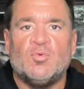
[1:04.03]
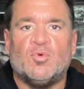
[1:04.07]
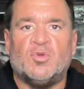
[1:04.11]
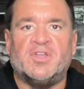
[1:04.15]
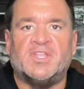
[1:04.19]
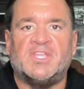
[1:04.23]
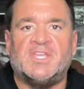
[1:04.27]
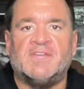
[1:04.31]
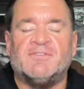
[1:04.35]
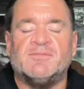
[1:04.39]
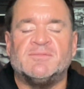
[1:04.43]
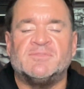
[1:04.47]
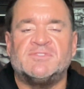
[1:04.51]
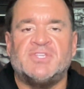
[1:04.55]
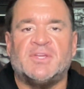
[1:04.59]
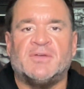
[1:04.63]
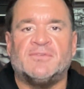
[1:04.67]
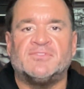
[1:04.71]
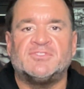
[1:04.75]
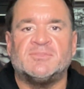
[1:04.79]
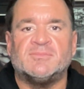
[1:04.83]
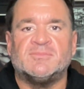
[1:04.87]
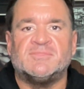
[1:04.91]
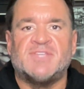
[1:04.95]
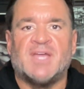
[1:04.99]
Want to give
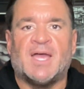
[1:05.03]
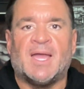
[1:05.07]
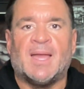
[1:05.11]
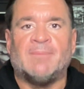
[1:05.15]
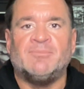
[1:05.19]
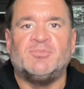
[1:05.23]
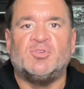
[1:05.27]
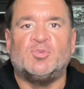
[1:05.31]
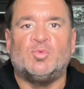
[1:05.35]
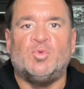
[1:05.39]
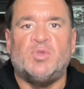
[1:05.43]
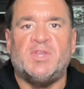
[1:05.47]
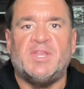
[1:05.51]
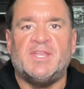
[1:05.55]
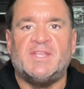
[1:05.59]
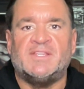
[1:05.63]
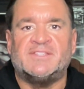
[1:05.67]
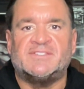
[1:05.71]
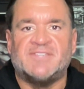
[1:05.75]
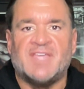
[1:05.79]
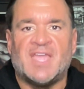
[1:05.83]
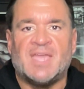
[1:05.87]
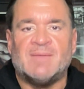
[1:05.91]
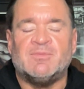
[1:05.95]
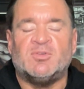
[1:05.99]
himself some time to
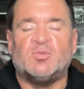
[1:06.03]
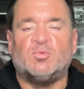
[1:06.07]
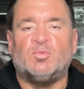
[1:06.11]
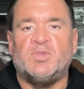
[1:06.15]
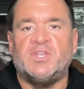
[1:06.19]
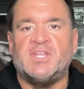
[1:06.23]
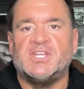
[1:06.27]
re-examine,